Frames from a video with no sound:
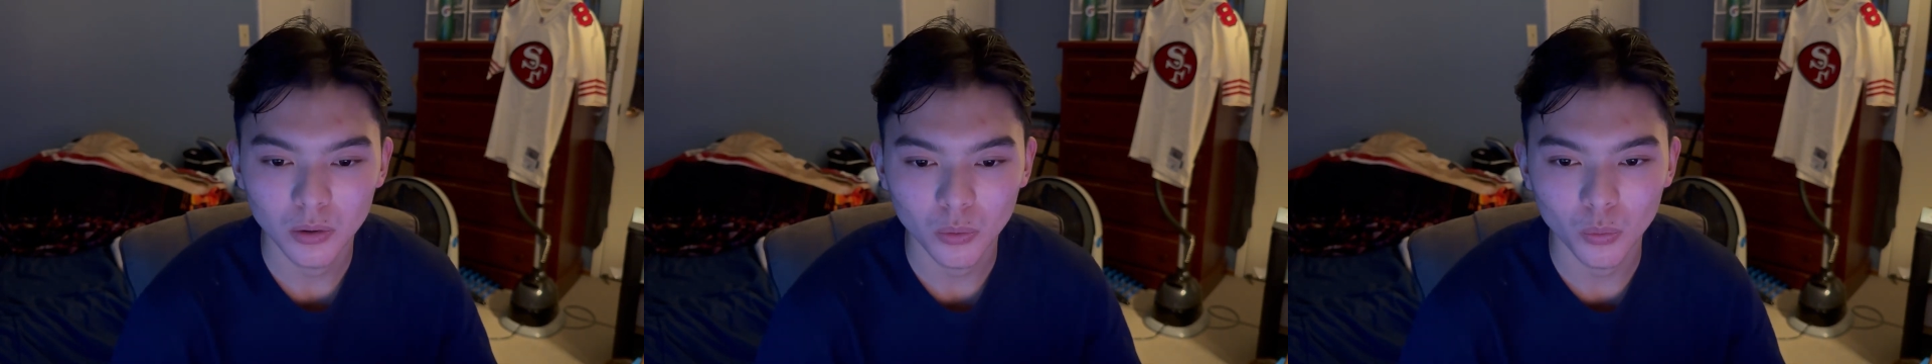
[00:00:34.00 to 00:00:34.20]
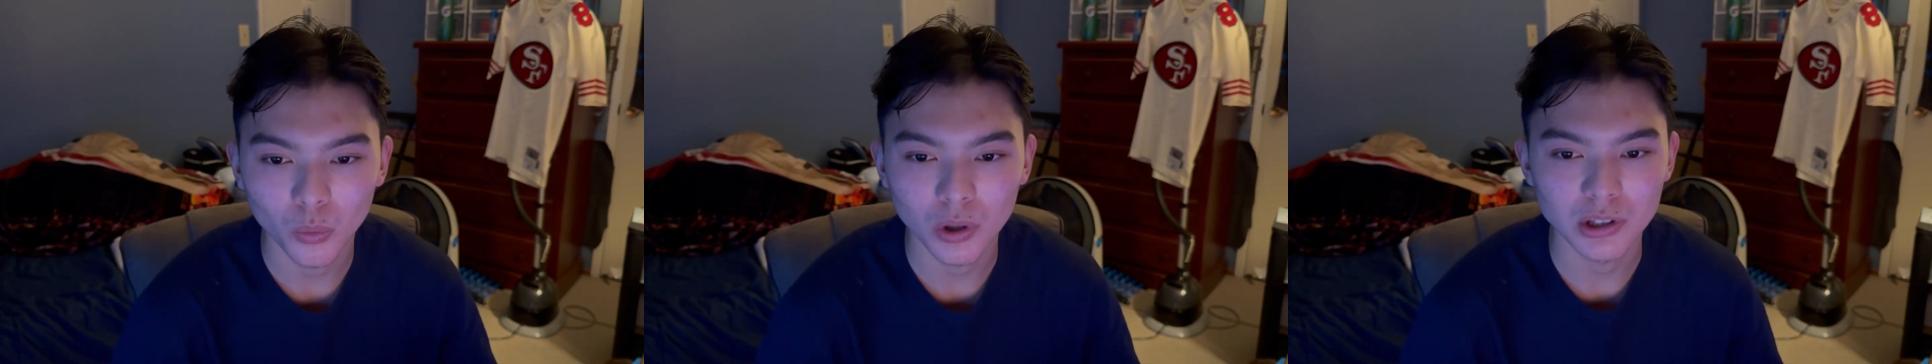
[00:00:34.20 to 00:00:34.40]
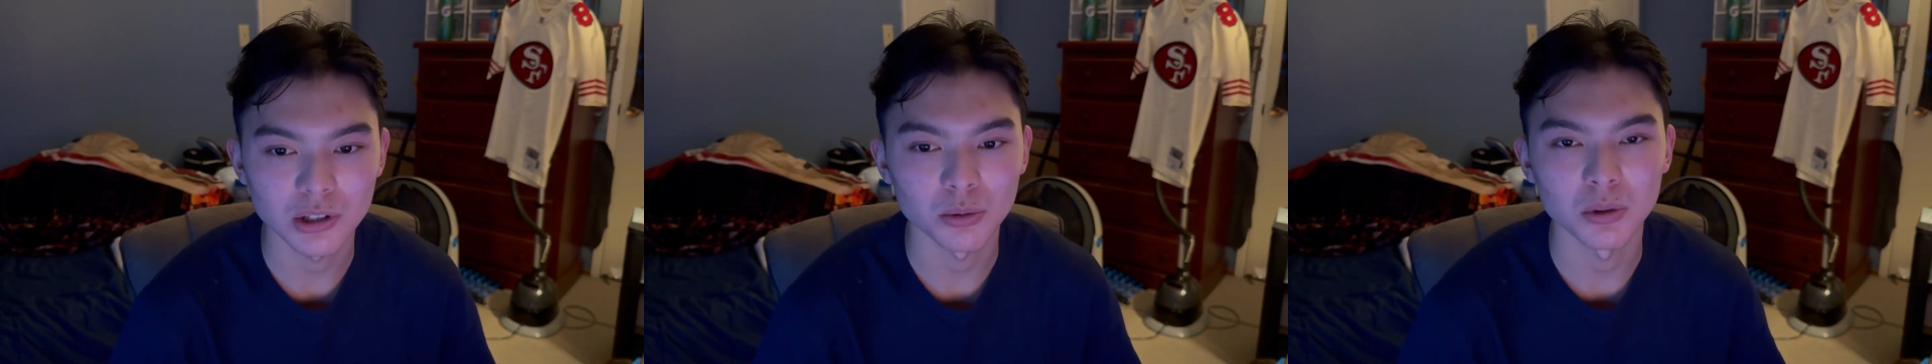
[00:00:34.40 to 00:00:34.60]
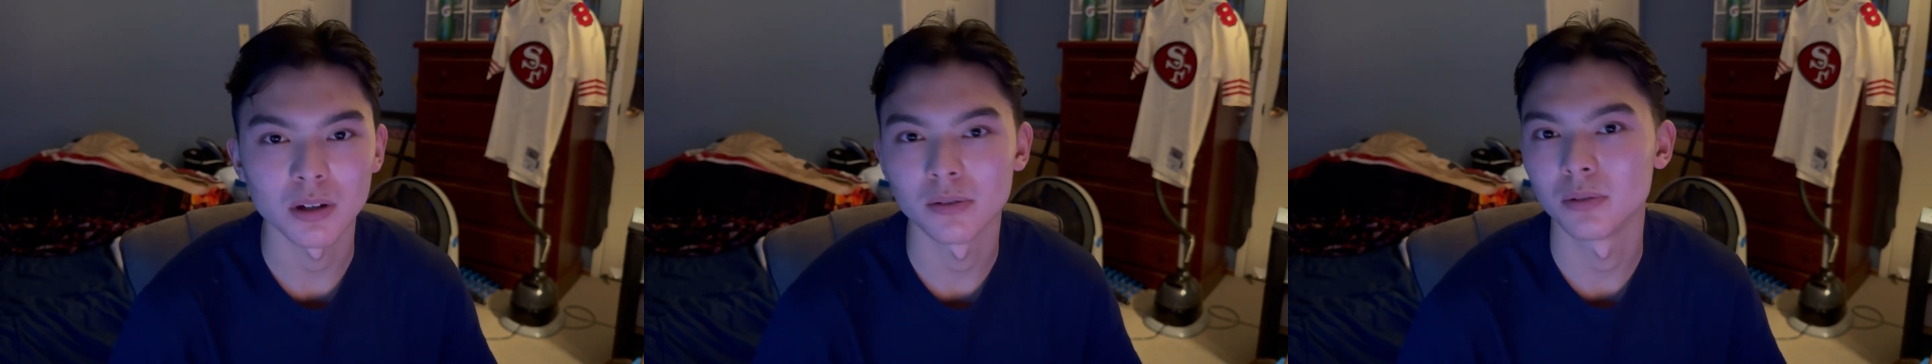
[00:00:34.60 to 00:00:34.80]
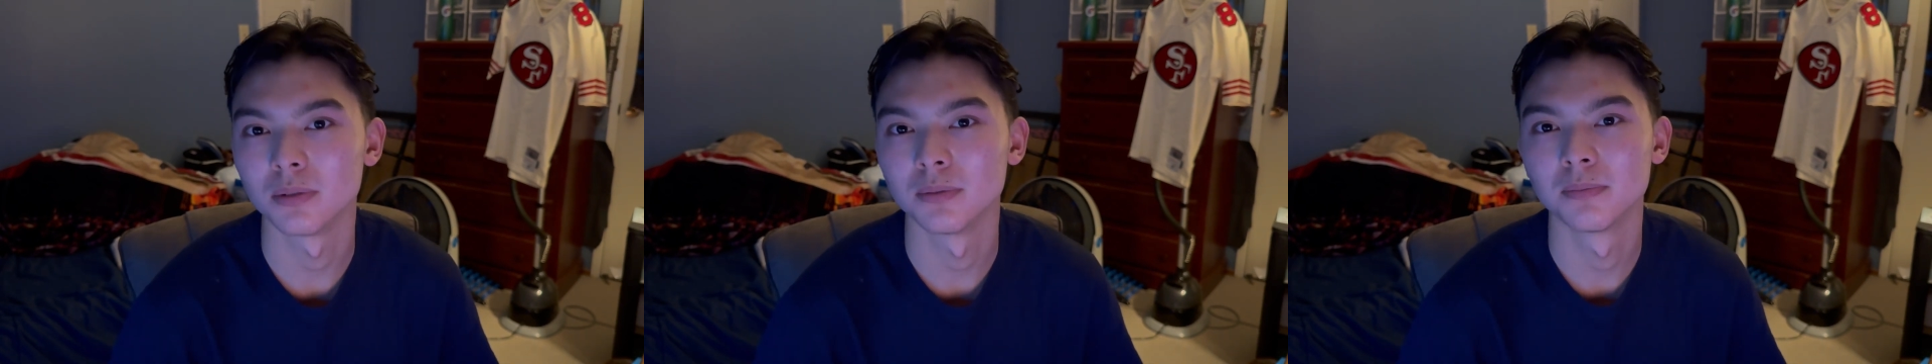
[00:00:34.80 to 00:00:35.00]

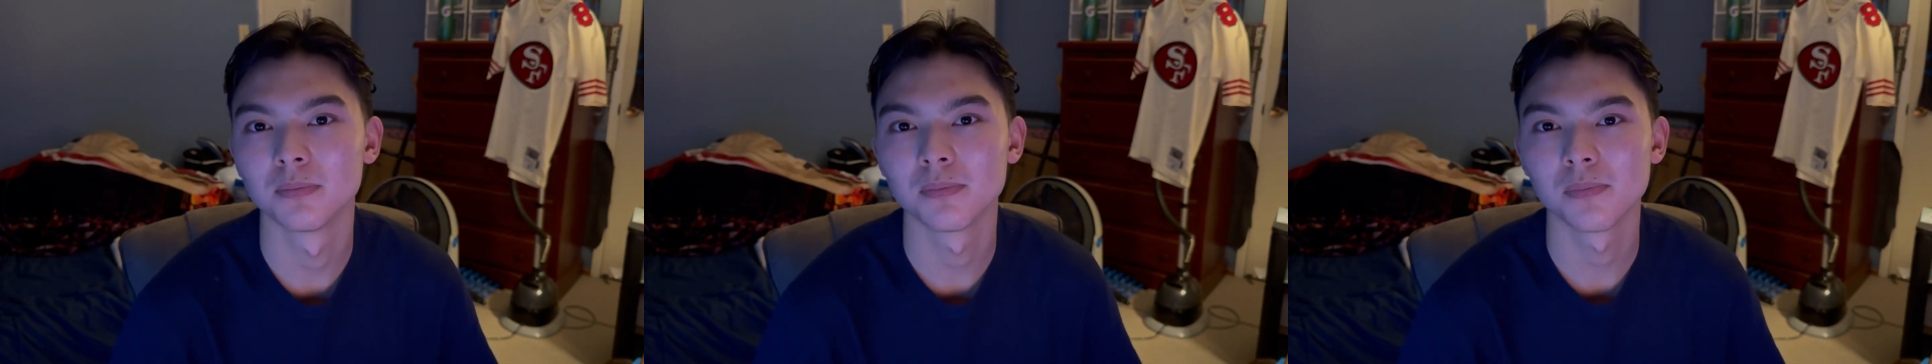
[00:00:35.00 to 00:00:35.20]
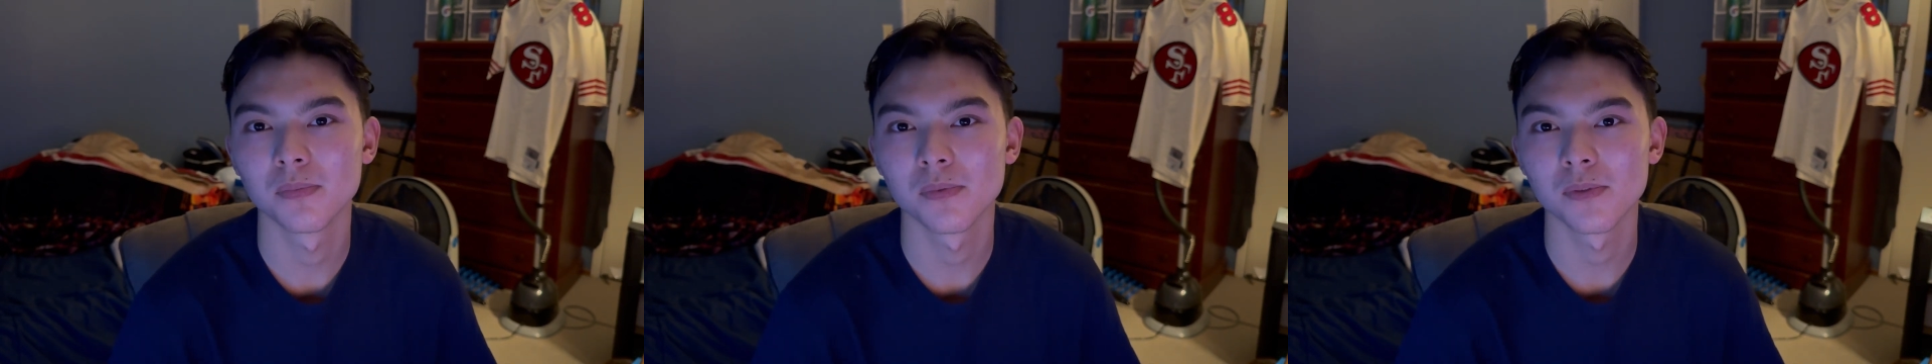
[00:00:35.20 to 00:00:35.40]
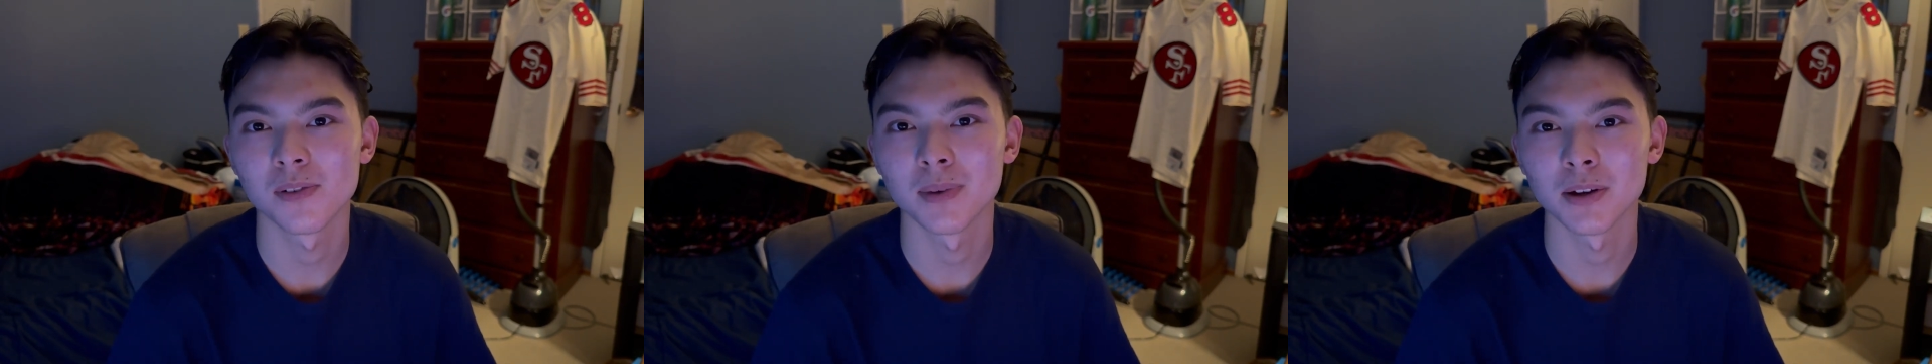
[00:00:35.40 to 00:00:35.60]
whatsoever for my